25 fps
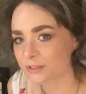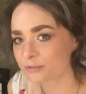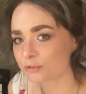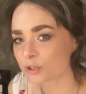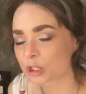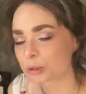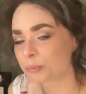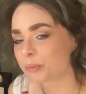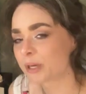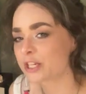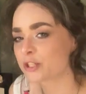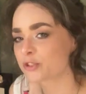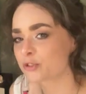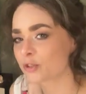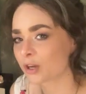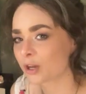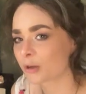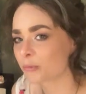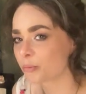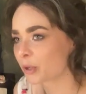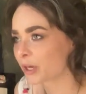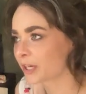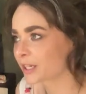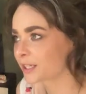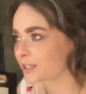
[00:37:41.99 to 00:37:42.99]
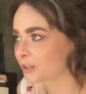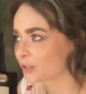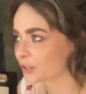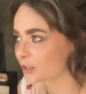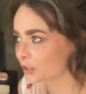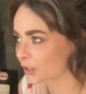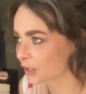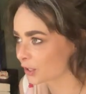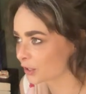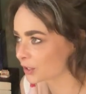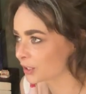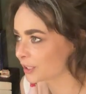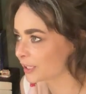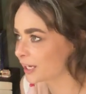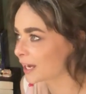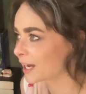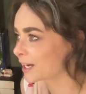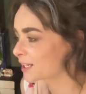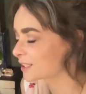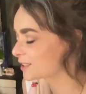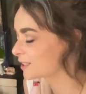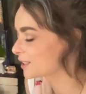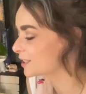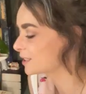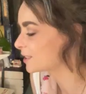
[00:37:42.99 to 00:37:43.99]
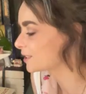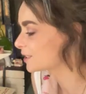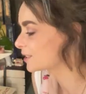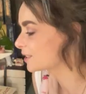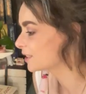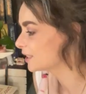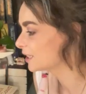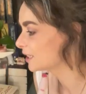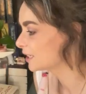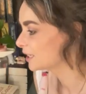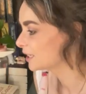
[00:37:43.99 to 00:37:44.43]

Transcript: for Patreon, but early access.